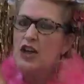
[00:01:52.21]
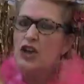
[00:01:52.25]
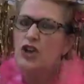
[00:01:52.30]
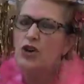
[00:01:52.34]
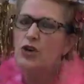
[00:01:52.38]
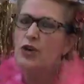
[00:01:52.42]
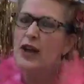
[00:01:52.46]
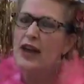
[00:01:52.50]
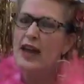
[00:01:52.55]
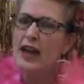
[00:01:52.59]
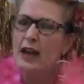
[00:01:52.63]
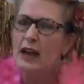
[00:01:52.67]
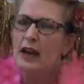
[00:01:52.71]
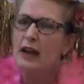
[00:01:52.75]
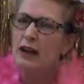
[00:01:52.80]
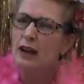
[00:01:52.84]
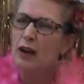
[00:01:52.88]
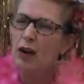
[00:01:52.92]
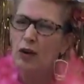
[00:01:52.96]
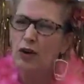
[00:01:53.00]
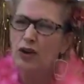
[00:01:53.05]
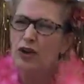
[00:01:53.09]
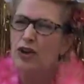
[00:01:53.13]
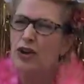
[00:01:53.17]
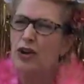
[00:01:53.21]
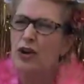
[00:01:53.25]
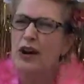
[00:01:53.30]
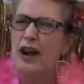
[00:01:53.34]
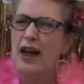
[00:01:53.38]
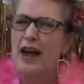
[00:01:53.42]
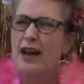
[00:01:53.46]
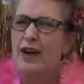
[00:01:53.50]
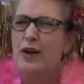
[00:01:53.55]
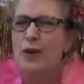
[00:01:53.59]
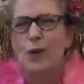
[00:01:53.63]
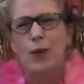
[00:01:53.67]
you're
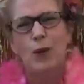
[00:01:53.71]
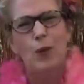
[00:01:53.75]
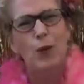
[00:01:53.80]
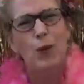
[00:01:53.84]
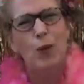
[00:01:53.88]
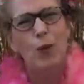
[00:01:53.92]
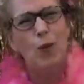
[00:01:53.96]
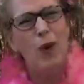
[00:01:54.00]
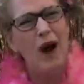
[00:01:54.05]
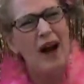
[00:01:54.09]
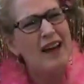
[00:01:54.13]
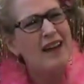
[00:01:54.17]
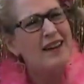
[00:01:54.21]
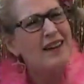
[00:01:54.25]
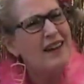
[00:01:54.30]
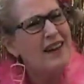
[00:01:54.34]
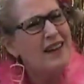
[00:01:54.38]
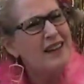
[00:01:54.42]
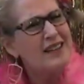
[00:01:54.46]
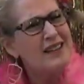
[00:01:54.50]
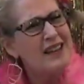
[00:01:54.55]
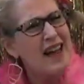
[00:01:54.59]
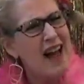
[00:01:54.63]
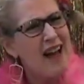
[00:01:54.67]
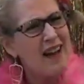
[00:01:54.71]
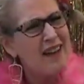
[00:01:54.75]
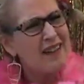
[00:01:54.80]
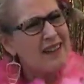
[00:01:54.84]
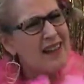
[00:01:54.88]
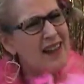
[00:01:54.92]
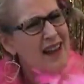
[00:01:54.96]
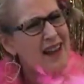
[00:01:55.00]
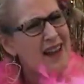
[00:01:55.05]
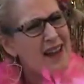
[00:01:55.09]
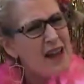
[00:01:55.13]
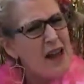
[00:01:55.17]
like, what
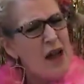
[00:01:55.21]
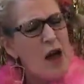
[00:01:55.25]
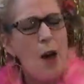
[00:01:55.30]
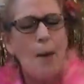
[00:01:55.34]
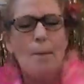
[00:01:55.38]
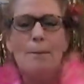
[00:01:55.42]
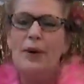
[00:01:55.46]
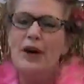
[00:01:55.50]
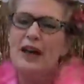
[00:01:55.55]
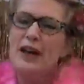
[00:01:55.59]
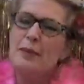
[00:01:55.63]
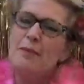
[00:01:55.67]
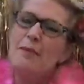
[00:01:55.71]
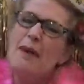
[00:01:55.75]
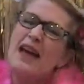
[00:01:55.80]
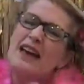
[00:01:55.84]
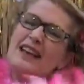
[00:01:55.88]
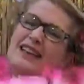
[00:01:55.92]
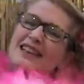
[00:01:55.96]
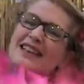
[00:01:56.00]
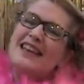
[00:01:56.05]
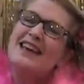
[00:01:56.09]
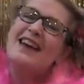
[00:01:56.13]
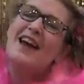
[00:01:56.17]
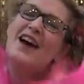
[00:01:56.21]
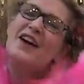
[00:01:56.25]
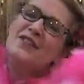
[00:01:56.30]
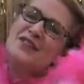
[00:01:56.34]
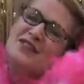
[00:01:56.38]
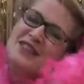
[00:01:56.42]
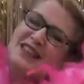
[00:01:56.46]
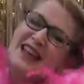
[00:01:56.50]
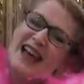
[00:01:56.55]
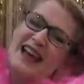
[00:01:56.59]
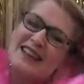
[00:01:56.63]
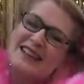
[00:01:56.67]
exactly? But it makes
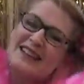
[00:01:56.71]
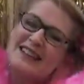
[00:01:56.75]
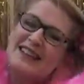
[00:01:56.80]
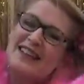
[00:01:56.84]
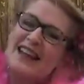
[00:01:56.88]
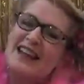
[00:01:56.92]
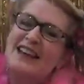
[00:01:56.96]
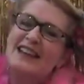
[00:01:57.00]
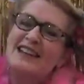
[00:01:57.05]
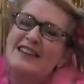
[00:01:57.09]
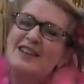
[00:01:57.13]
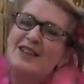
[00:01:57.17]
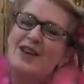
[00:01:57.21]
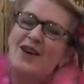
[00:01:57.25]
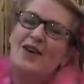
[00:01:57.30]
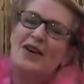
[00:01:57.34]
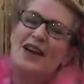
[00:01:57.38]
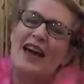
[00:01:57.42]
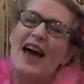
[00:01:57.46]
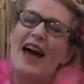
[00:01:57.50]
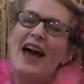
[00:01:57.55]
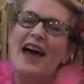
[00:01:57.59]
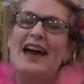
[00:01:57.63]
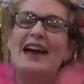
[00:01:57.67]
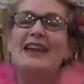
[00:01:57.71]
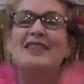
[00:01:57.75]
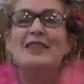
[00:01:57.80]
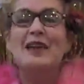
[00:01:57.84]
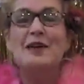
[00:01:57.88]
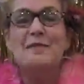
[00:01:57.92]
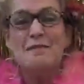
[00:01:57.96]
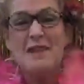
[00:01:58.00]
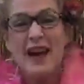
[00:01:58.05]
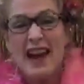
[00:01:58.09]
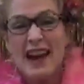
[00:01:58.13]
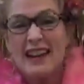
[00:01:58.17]
enough sense that it's okay. And
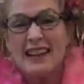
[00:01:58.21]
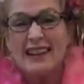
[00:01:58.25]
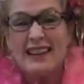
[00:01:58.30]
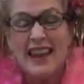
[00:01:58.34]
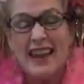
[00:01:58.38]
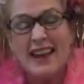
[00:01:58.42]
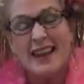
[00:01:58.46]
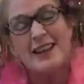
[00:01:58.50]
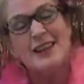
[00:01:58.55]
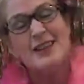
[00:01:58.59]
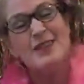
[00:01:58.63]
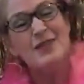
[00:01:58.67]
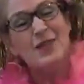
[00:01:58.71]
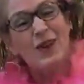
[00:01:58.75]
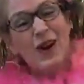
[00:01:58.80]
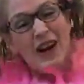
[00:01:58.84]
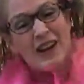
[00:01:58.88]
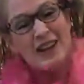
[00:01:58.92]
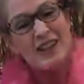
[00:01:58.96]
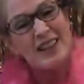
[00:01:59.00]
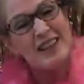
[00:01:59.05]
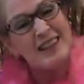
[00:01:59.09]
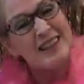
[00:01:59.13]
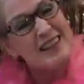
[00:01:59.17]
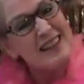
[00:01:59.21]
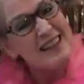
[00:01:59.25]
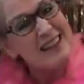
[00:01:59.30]
the main thing is watching